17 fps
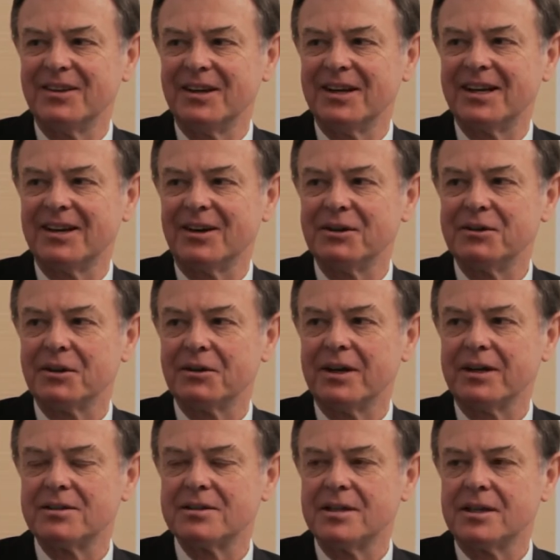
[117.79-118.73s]
And I think
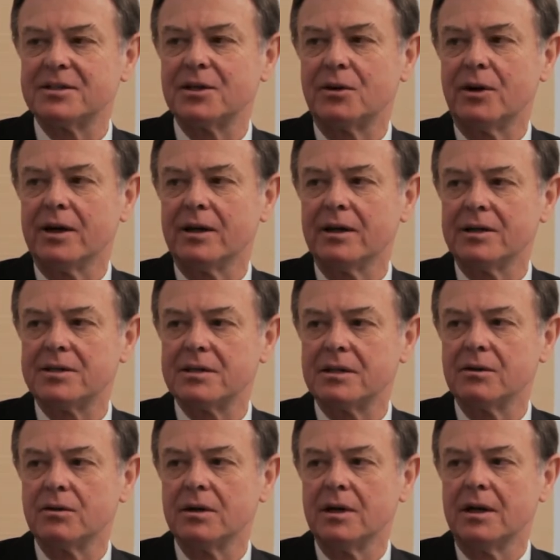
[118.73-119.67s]
that's a great
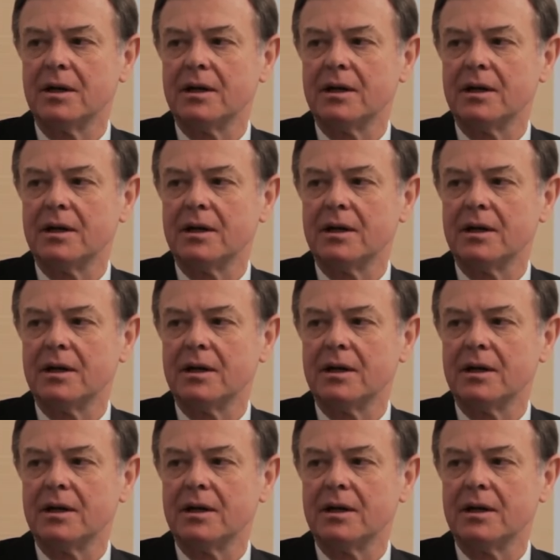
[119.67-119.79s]
lesson.